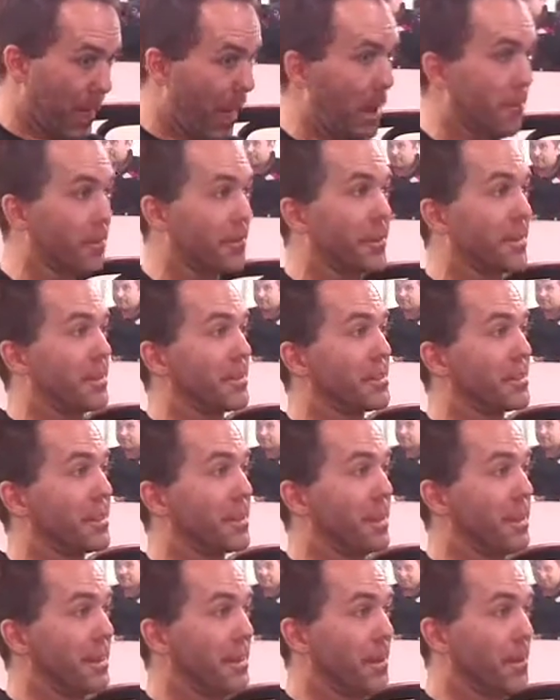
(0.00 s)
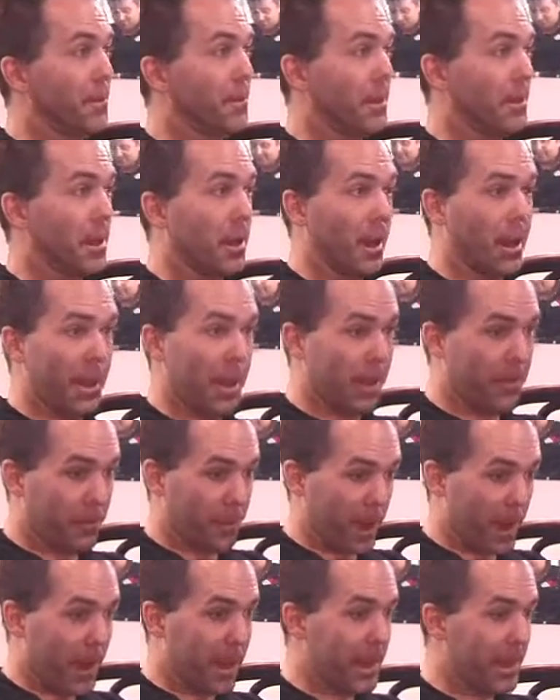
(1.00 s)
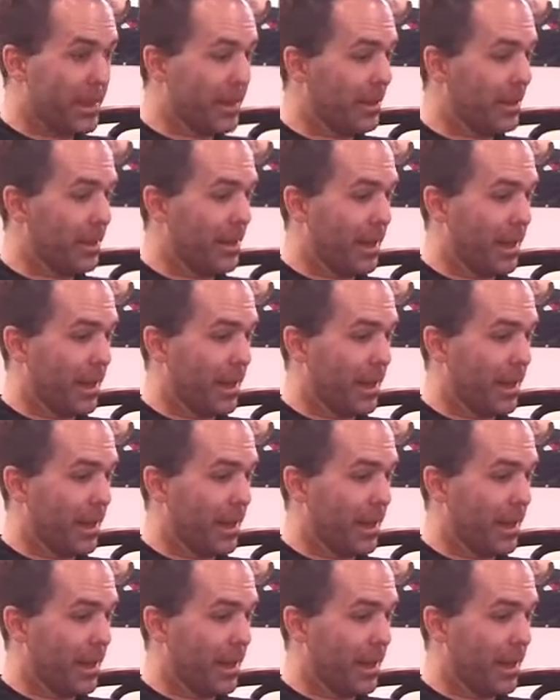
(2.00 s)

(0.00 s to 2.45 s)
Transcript: obvious. If I